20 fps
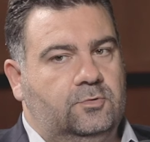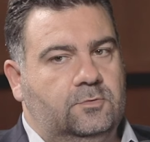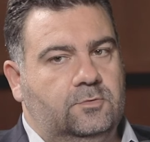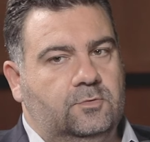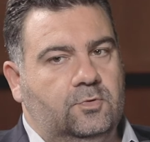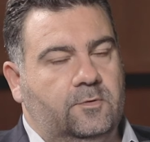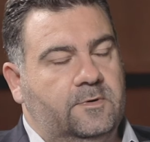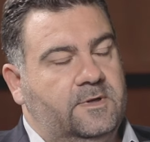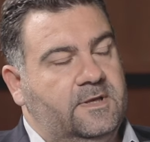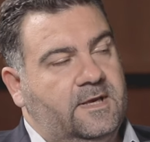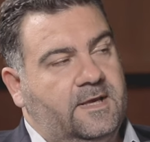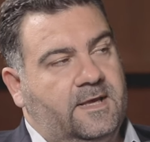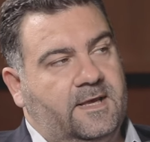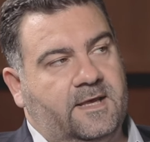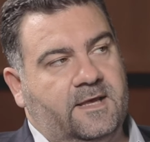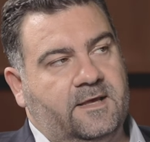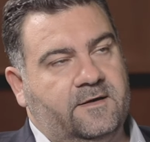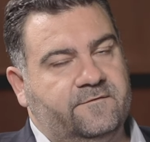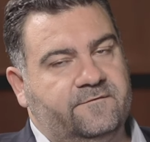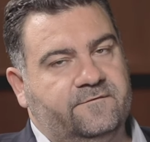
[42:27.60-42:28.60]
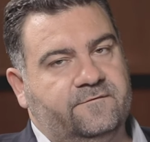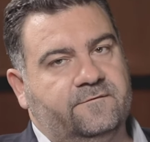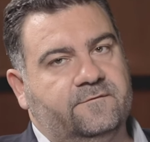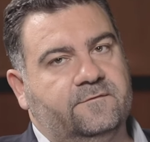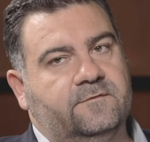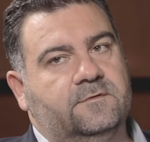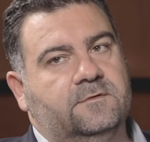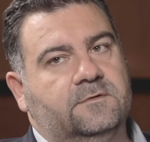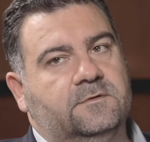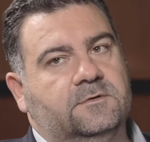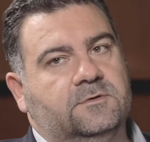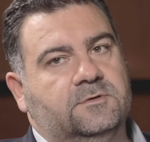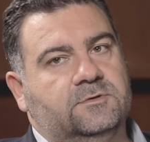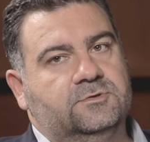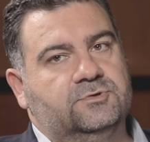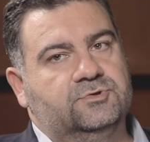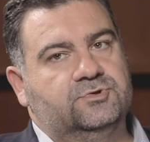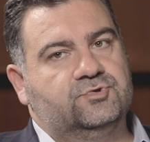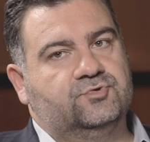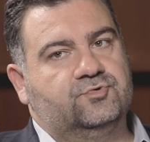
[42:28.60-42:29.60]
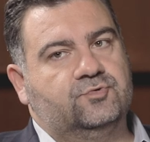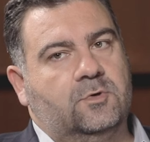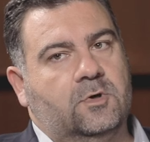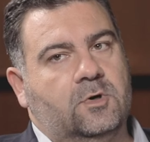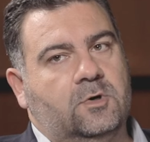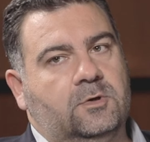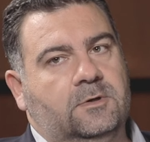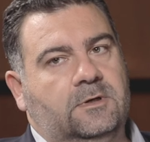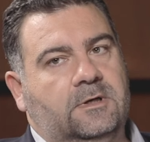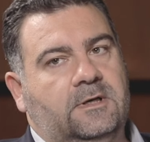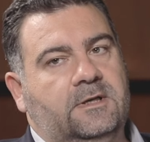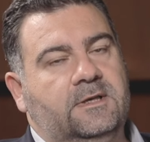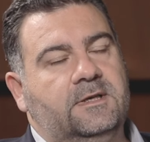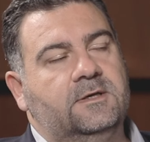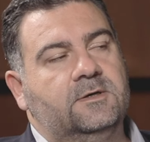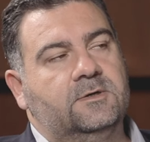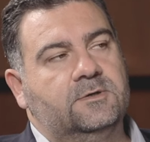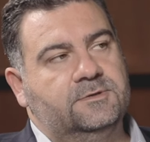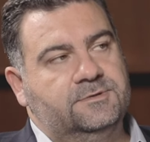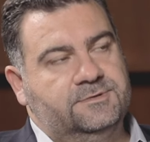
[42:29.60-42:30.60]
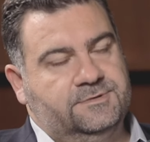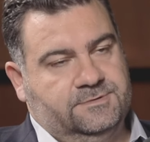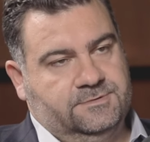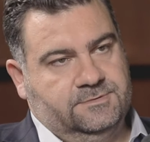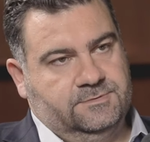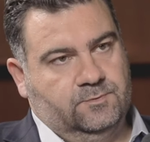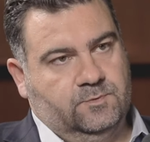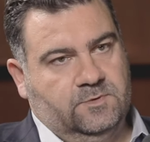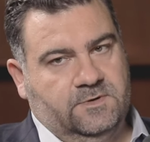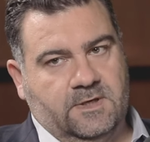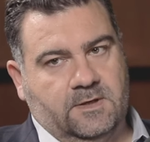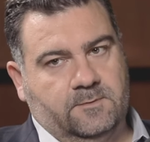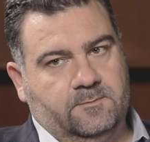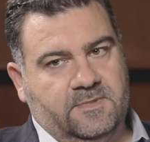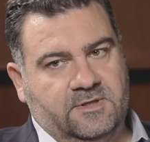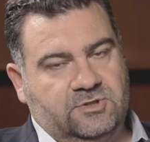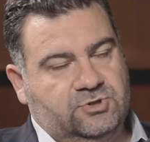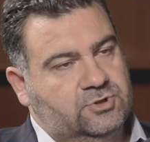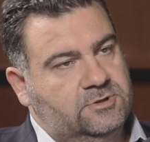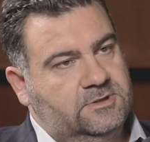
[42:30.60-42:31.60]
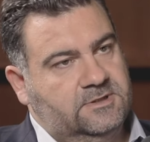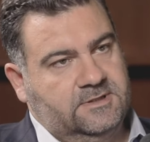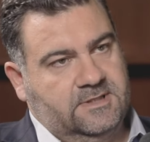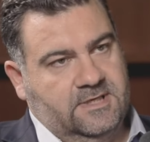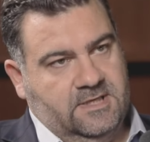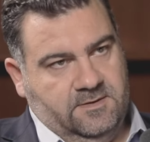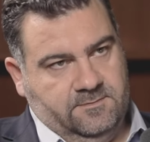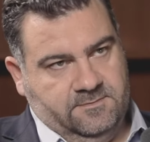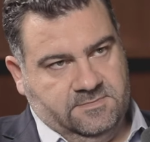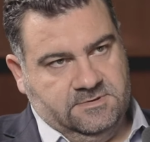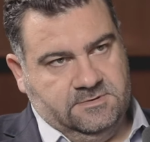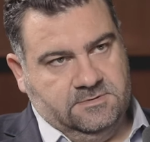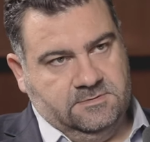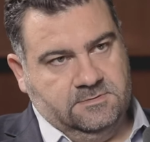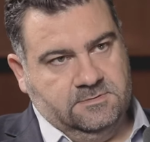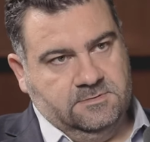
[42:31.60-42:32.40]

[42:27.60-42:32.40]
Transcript: Do we have strong leaders, without mentioning names?